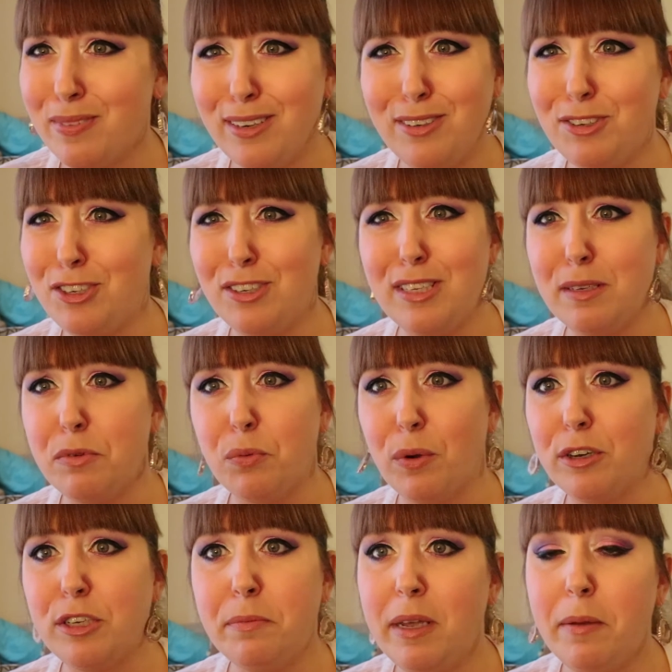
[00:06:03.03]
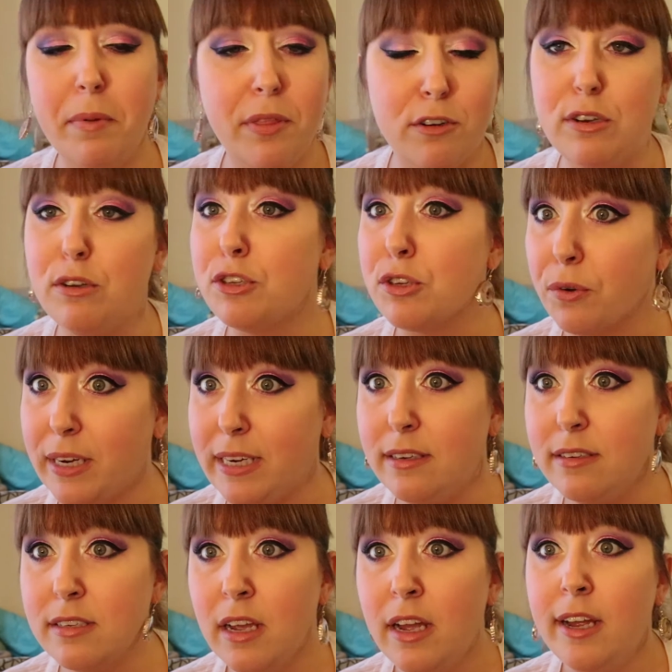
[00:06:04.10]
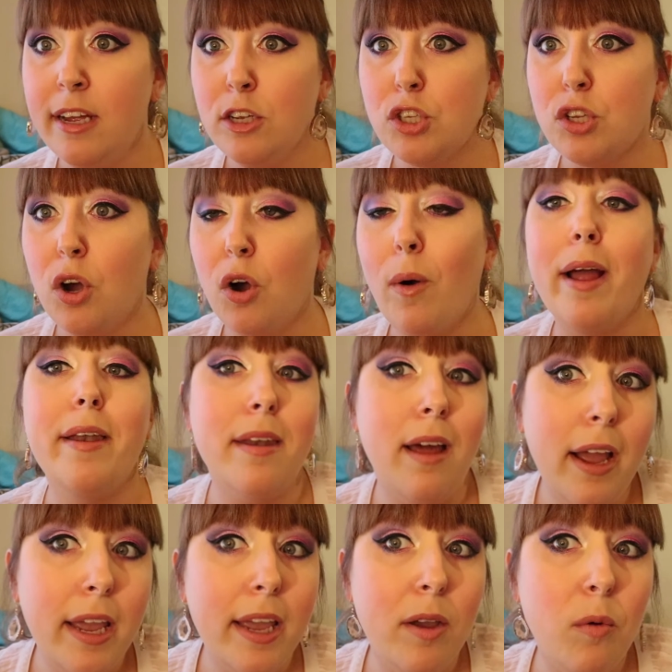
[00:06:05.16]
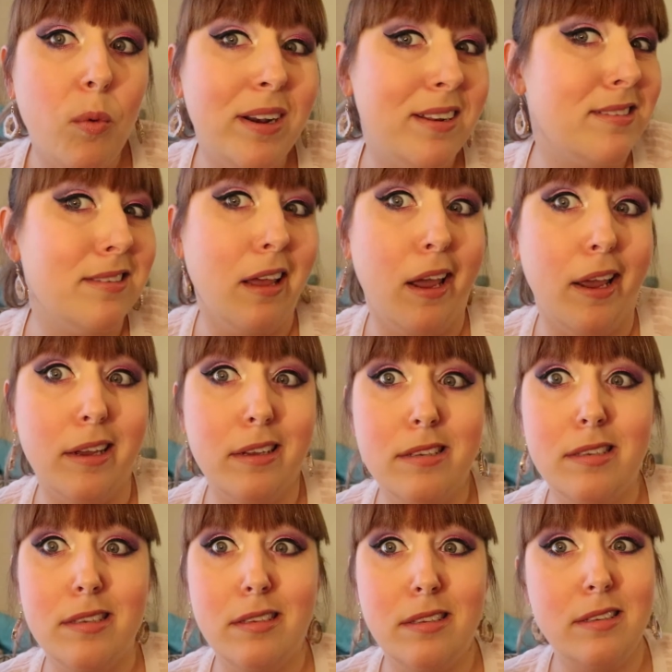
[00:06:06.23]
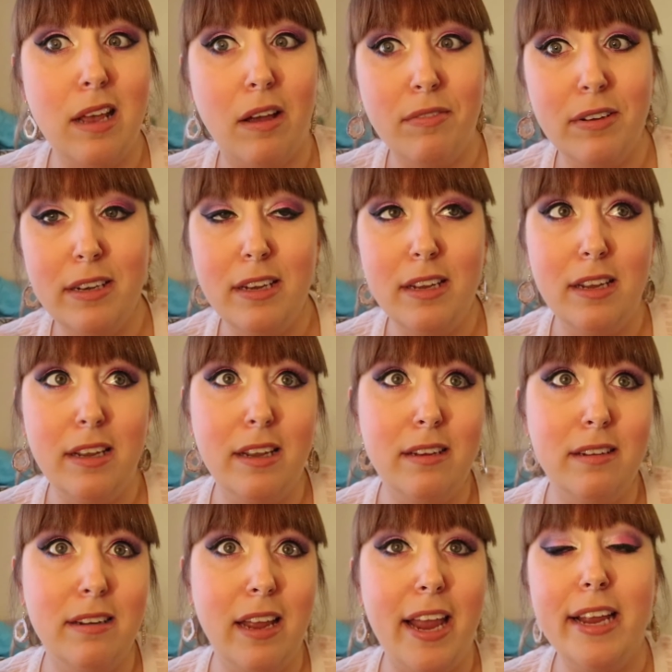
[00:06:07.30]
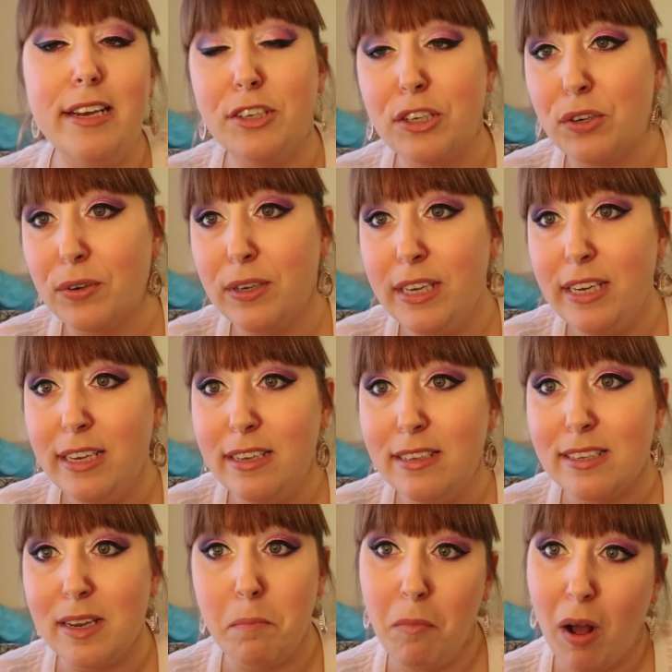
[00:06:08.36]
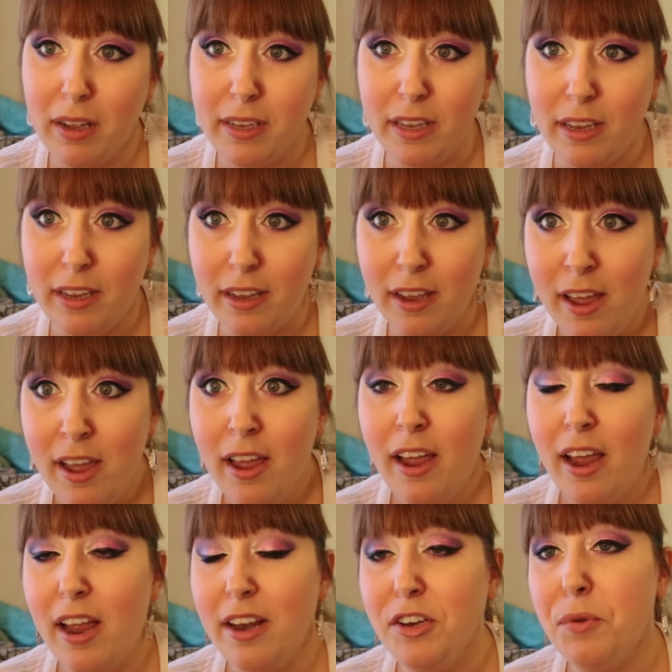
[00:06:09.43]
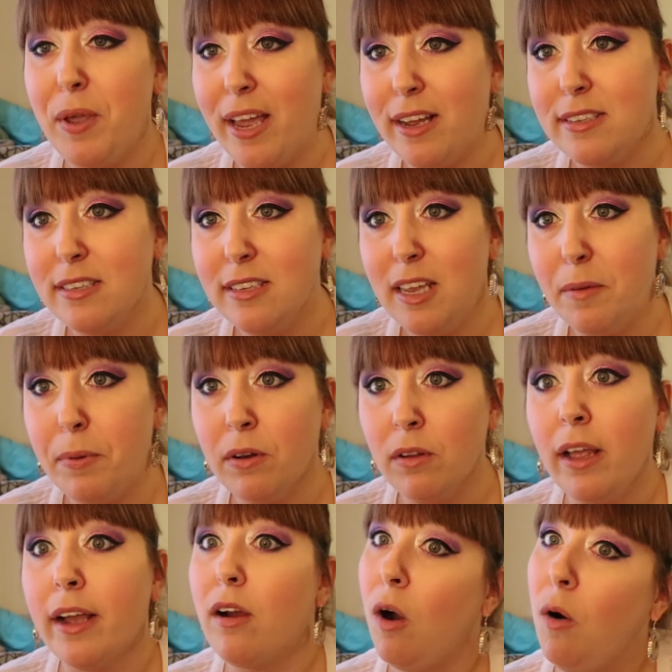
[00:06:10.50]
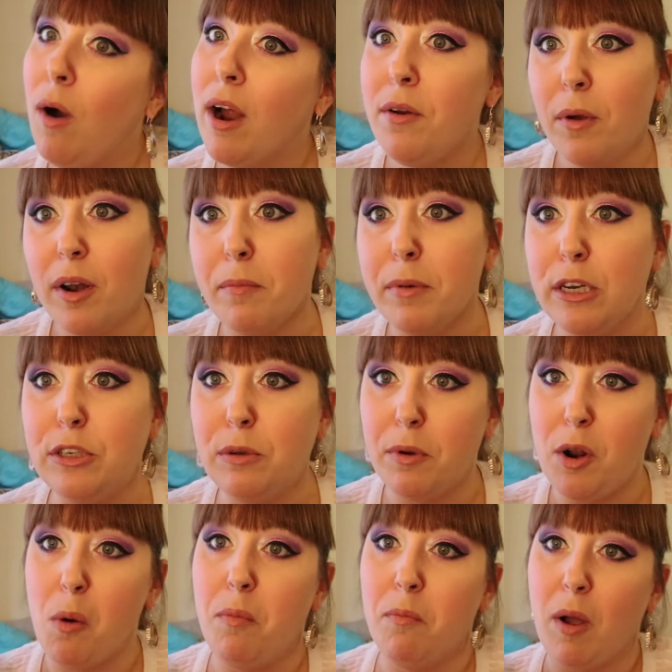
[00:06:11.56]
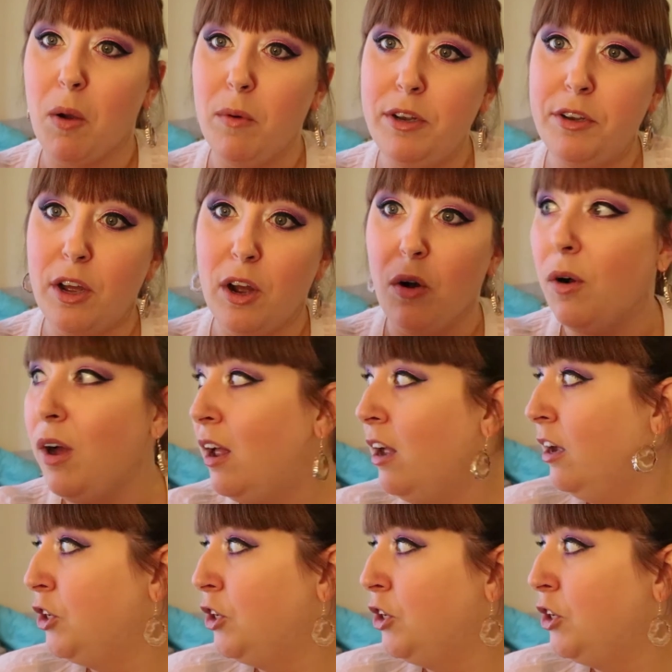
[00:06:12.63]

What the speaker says: That just seems weird to me, but there's no screens. So at night when it's like 78 degrees and muggy and you can't sleep and you're like, oh, I know what I'm gonna do. I'm gonna open my window.